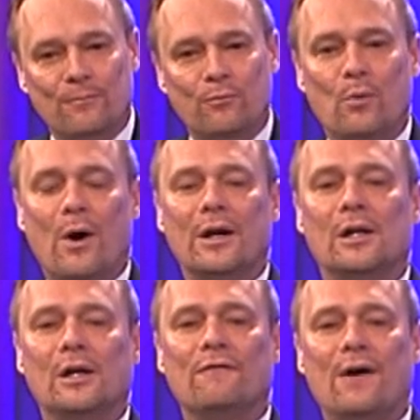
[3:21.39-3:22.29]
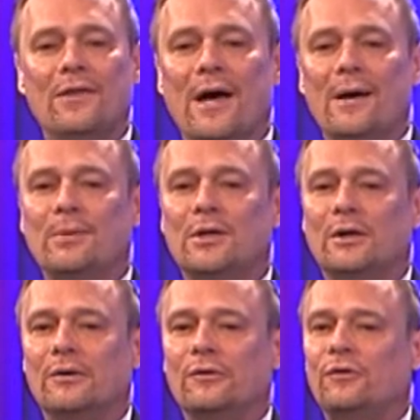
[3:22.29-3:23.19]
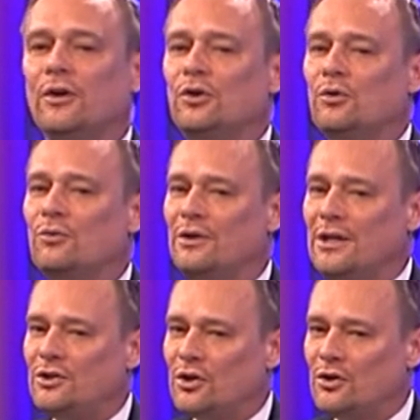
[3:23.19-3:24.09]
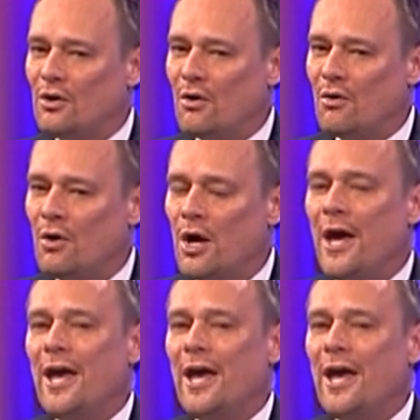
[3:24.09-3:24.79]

we want to clarify that because you need to know